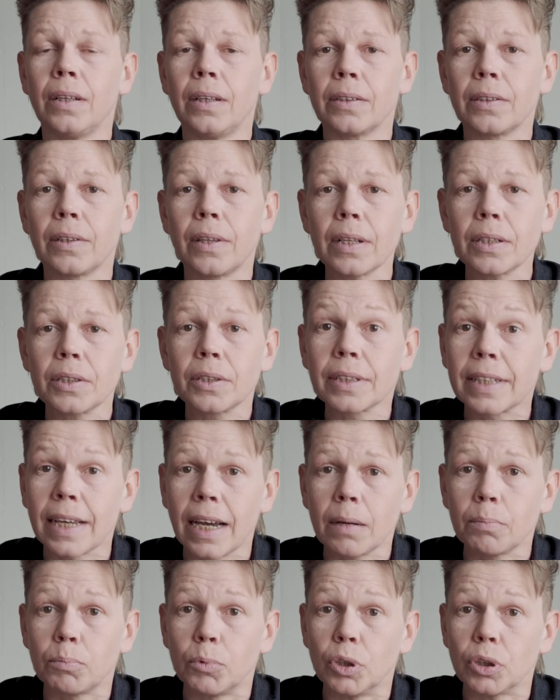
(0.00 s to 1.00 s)
So that's the
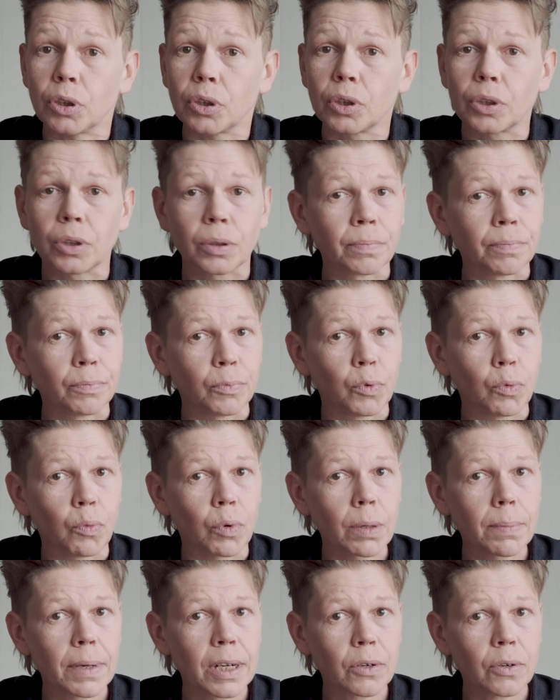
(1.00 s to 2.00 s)
cameras.
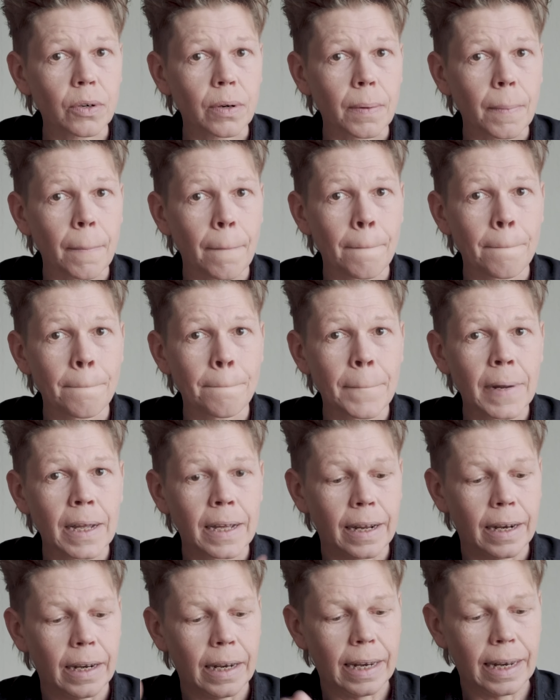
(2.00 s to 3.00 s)
What about
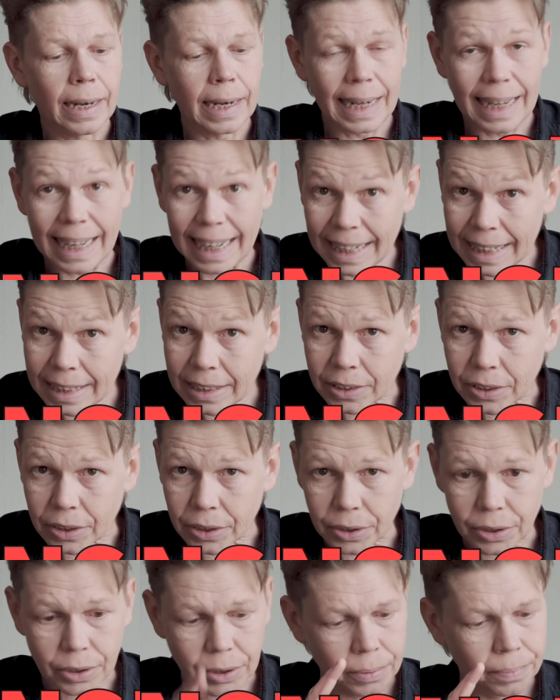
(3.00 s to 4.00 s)

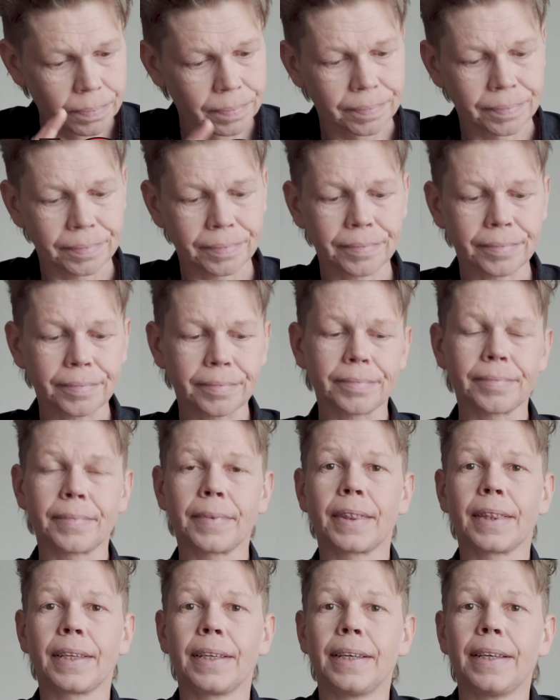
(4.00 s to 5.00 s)
lenses?
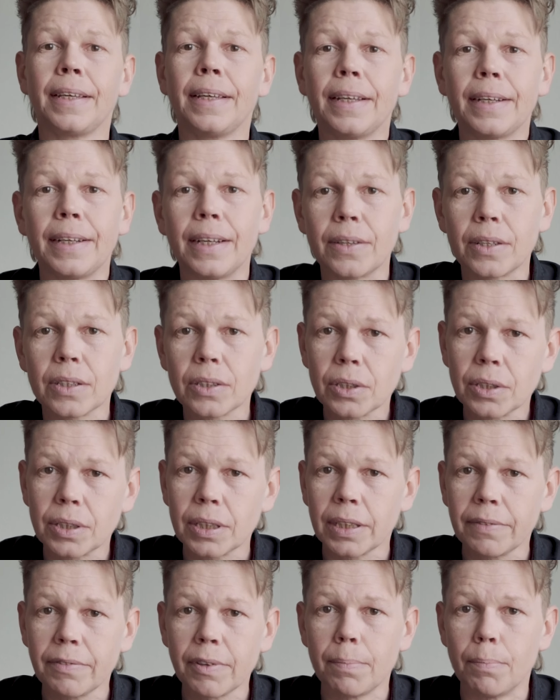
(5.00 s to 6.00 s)
Now this is
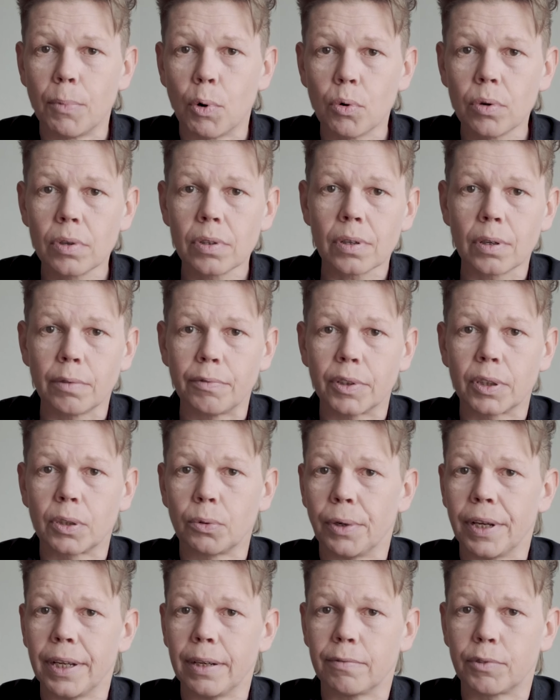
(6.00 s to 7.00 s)
even more of a
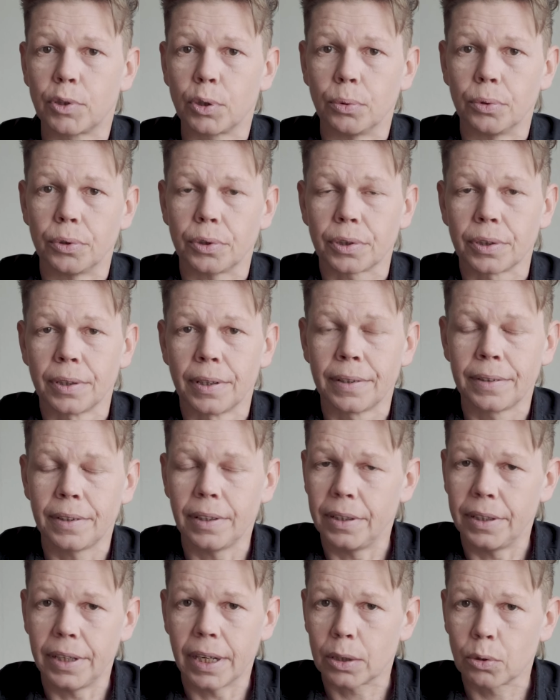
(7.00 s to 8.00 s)
creative choice
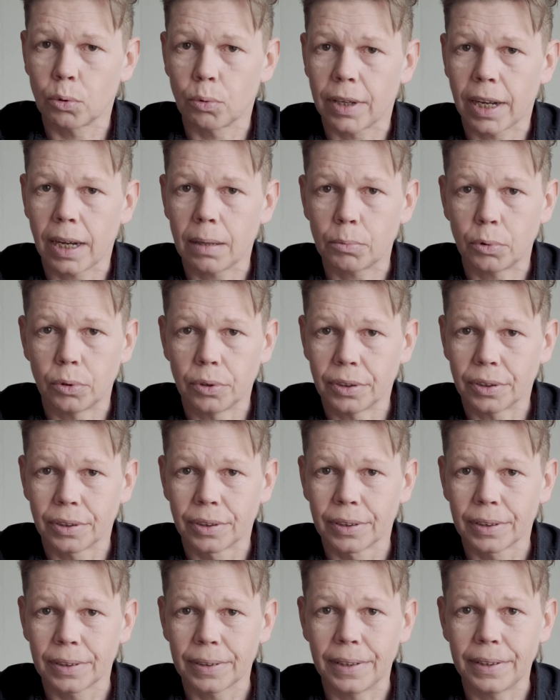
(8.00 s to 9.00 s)
than the actual camera
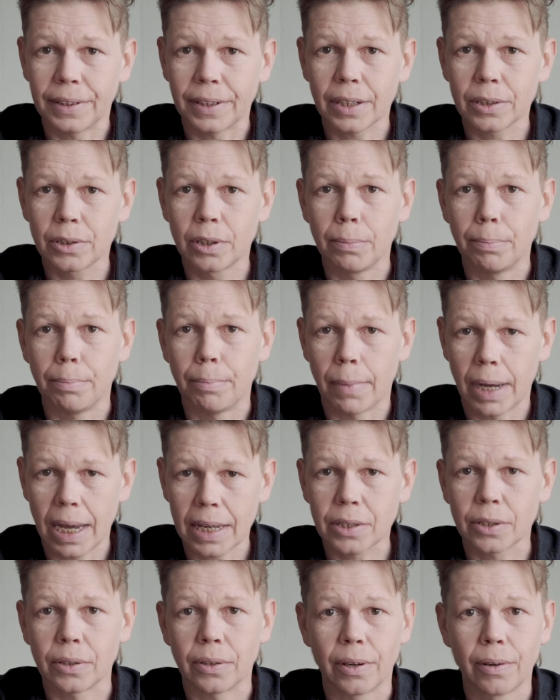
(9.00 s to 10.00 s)
is, and they actually
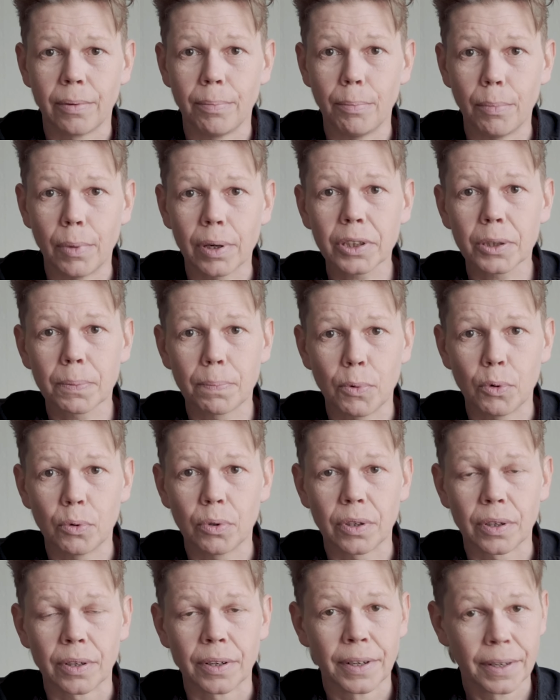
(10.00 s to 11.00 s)
matter much
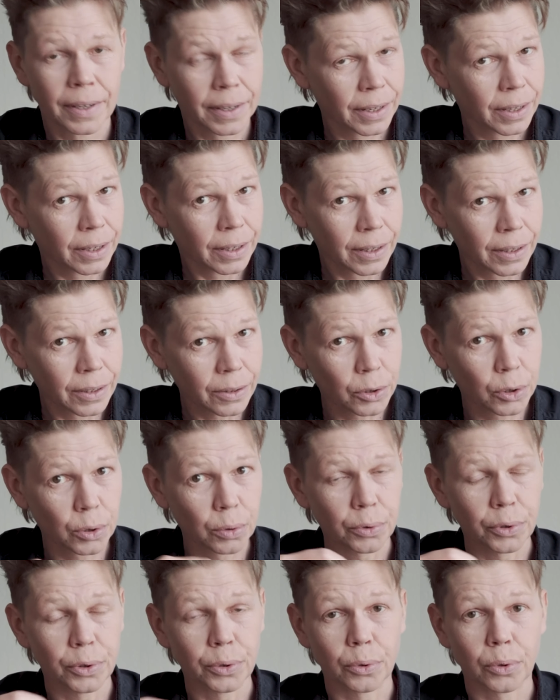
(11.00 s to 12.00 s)
more
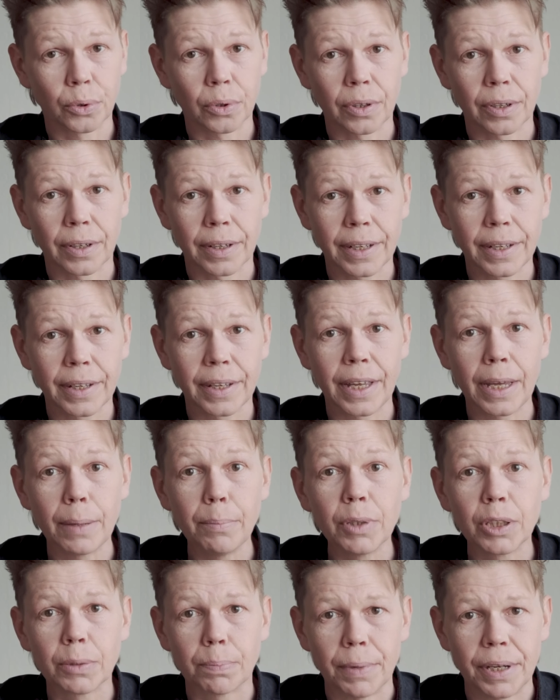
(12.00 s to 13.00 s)
to your
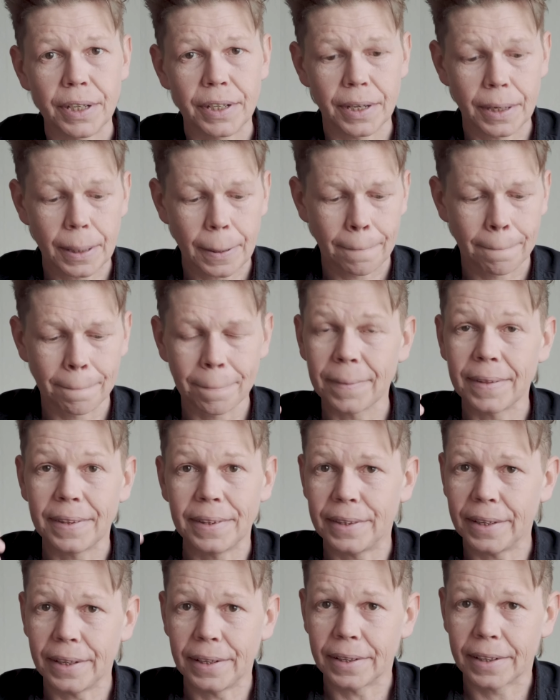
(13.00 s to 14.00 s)
image making
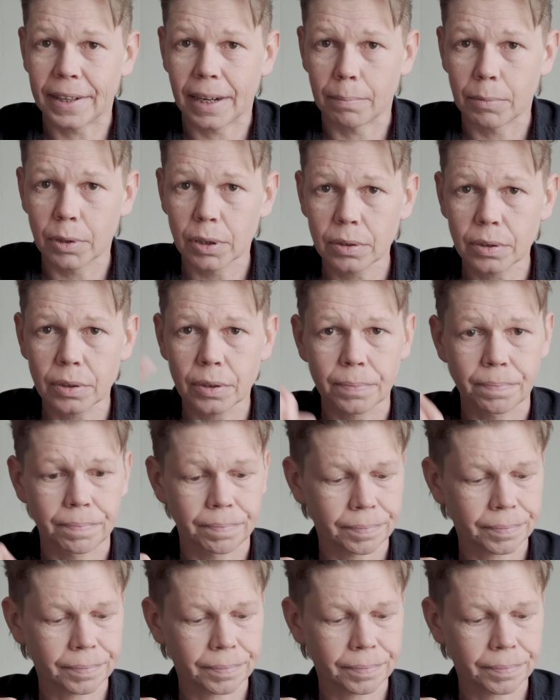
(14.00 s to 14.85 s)
than the camera does.